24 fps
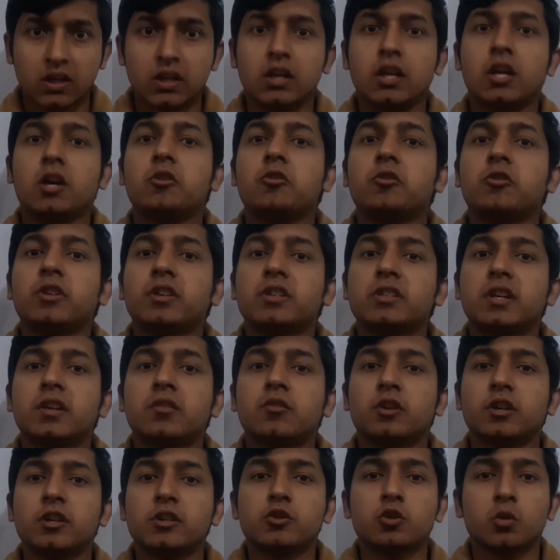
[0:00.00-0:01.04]
Now you understand
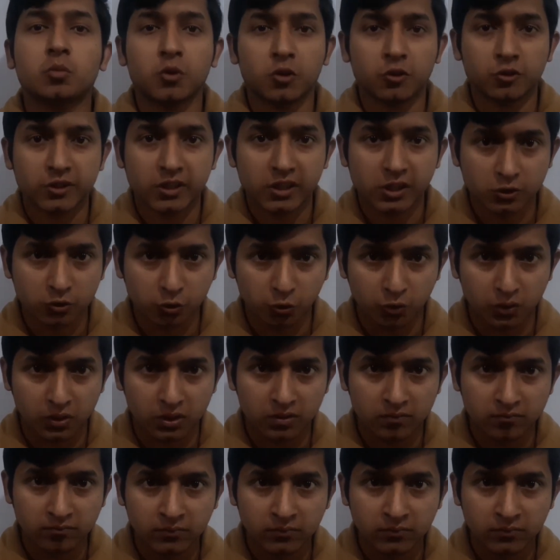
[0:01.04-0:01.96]
what is topological sort.